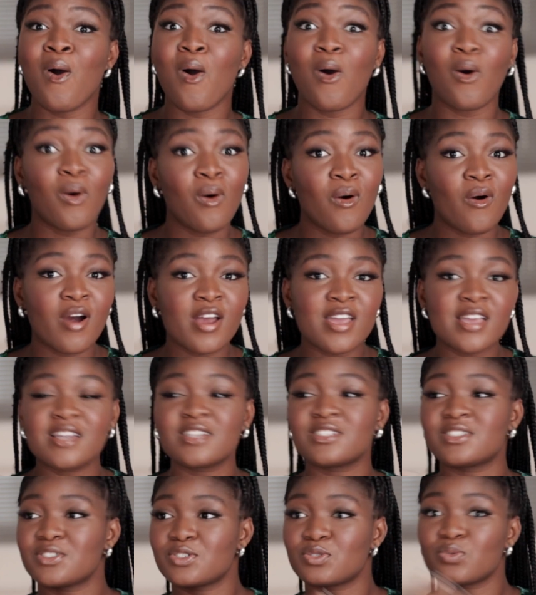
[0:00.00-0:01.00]
Or you
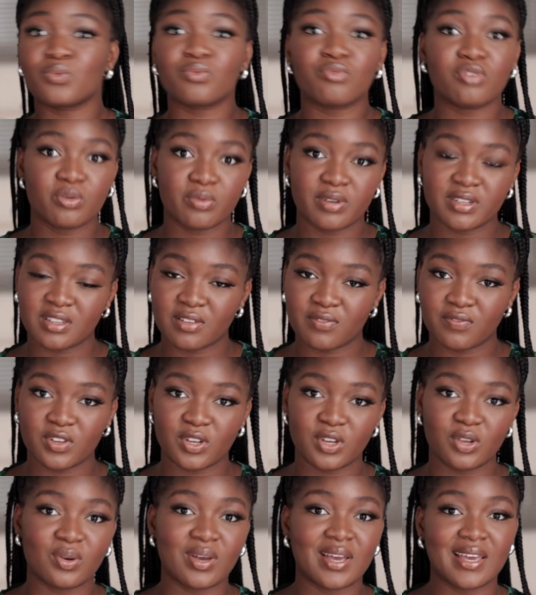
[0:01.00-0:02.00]
can just rewatch the
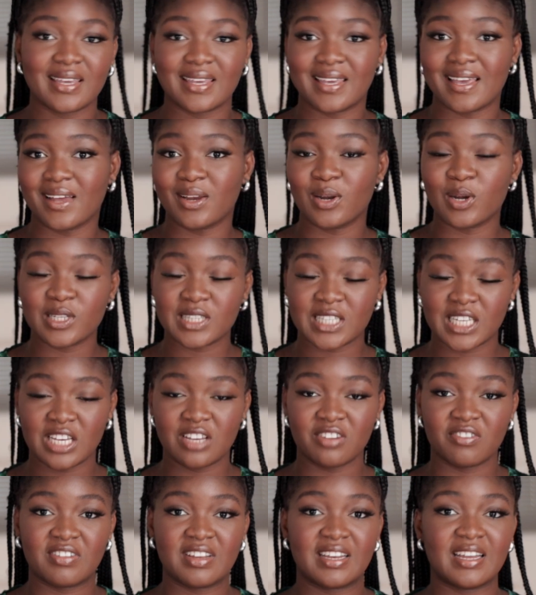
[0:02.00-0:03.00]
video and get all the
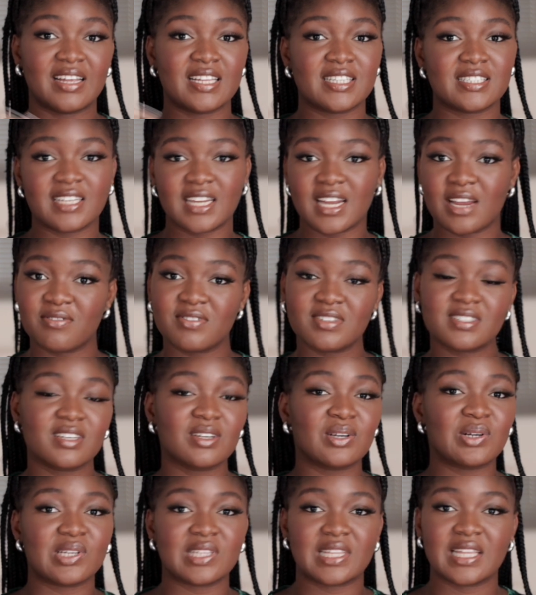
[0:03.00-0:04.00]
ingredients and every
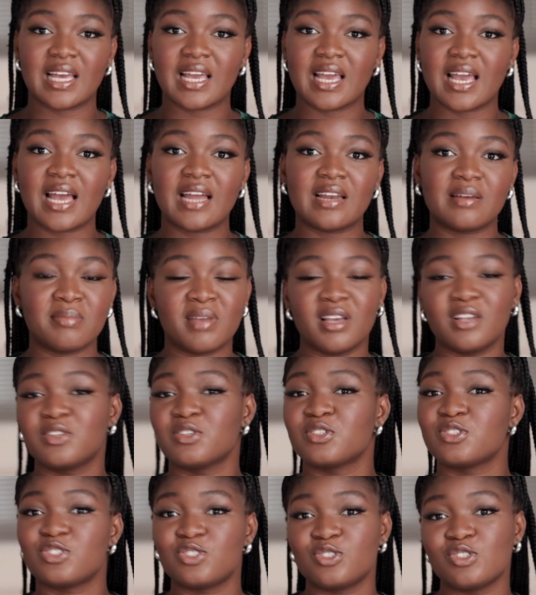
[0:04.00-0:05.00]
single thing and make
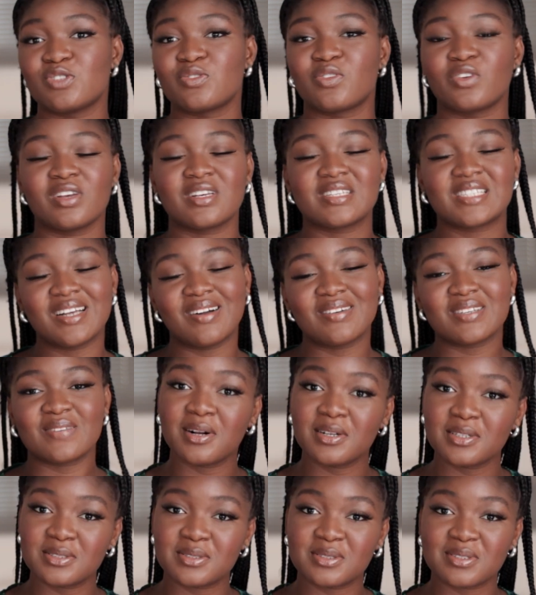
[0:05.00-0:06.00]
those juices for yourself.
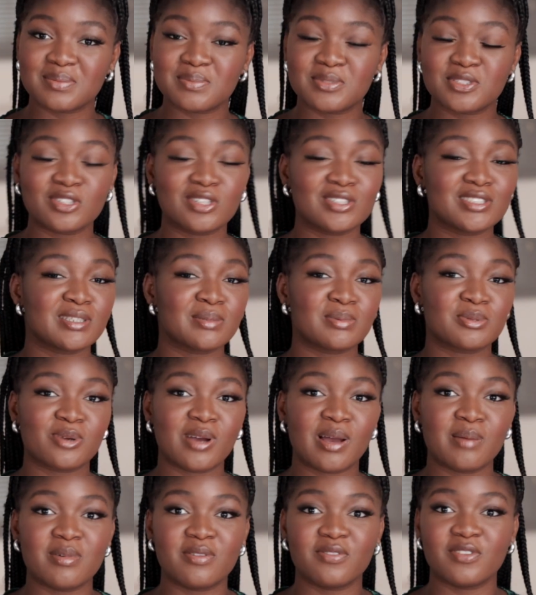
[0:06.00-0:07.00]
Also, be sure to
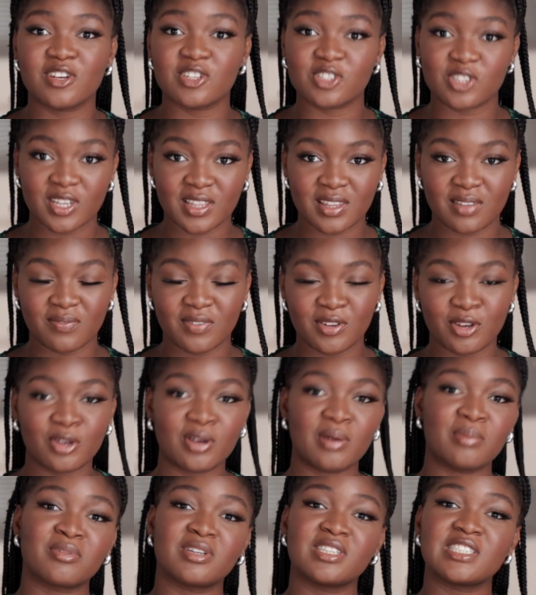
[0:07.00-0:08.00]
subscribe if you enjoyed the video.
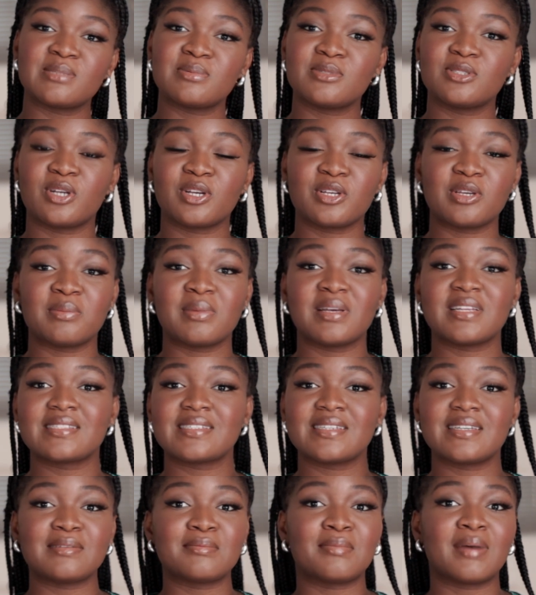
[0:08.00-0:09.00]
I'm going to be
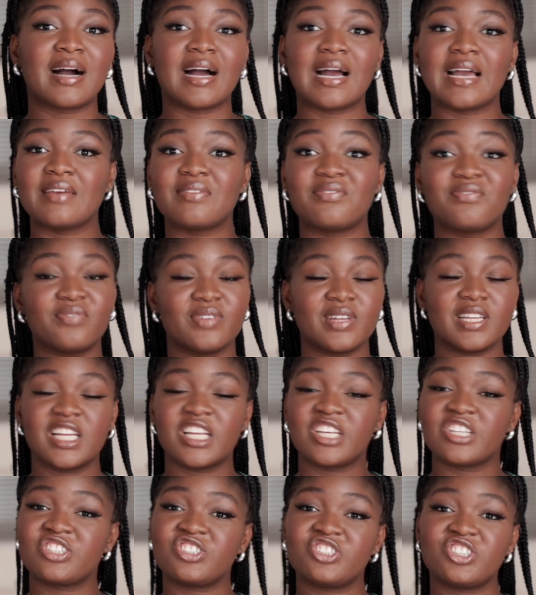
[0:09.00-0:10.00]
documenting my
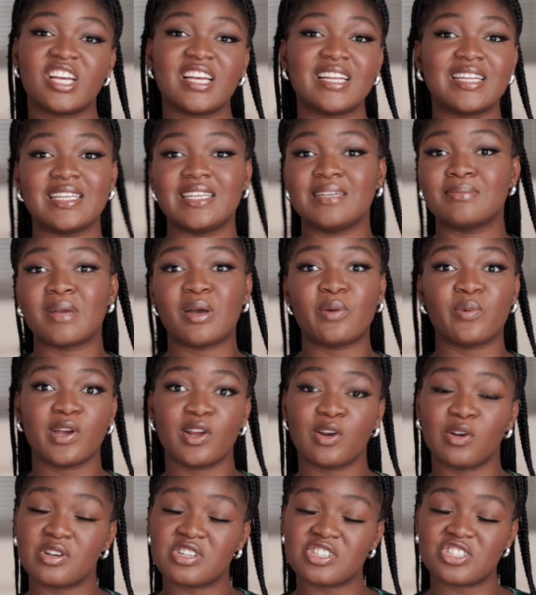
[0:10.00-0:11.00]
fitness journey, my weight
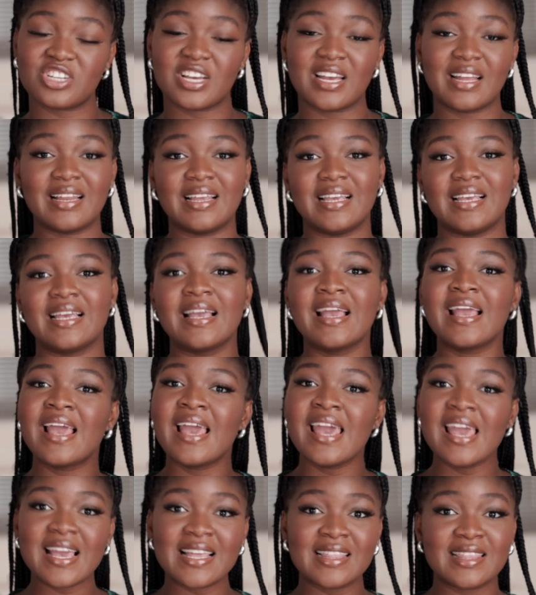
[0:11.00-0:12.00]
loss journey
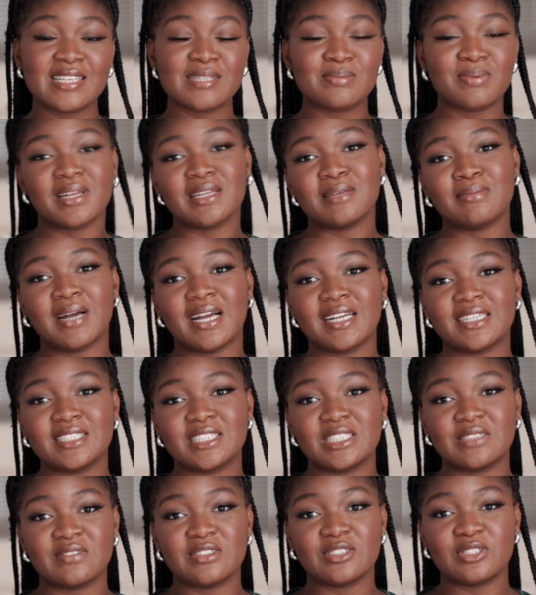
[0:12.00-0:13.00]
in this body back
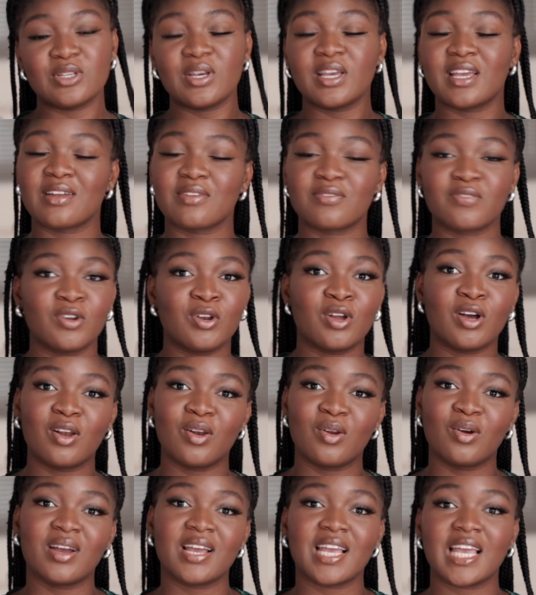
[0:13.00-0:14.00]
series, so you can follow
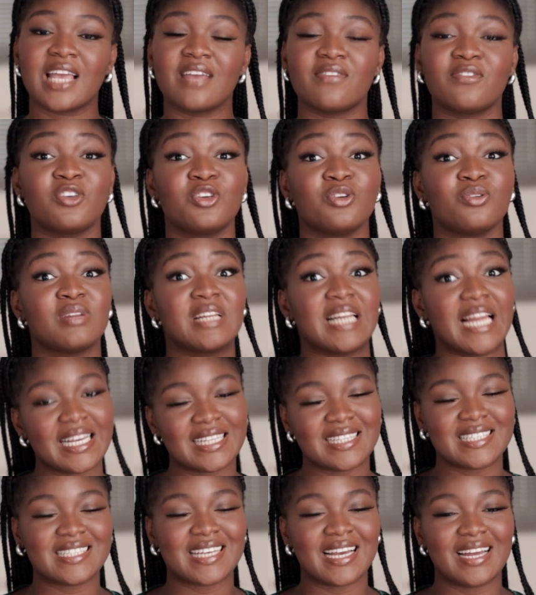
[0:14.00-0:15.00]
along if you like
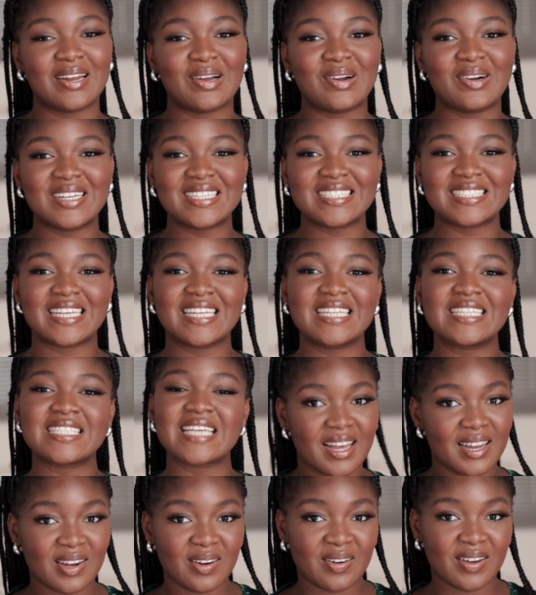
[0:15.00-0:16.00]
this kind of content.
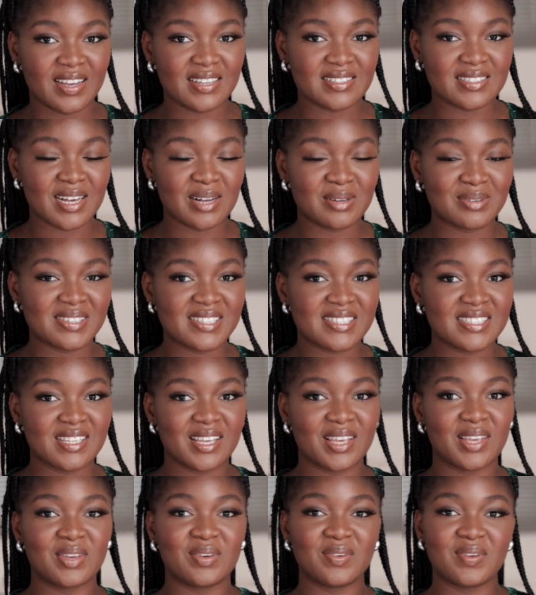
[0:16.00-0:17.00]
Otherwise, I will
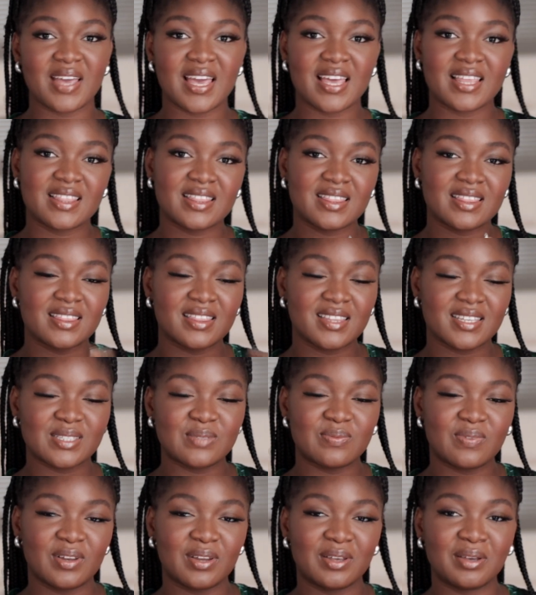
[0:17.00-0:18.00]
see you in this
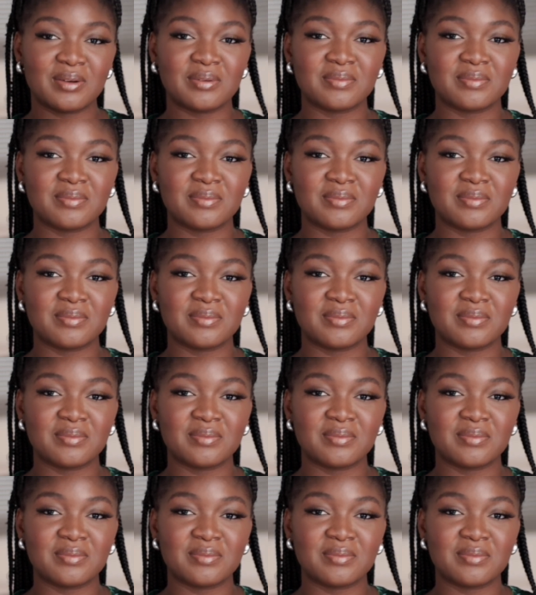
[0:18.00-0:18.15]
video.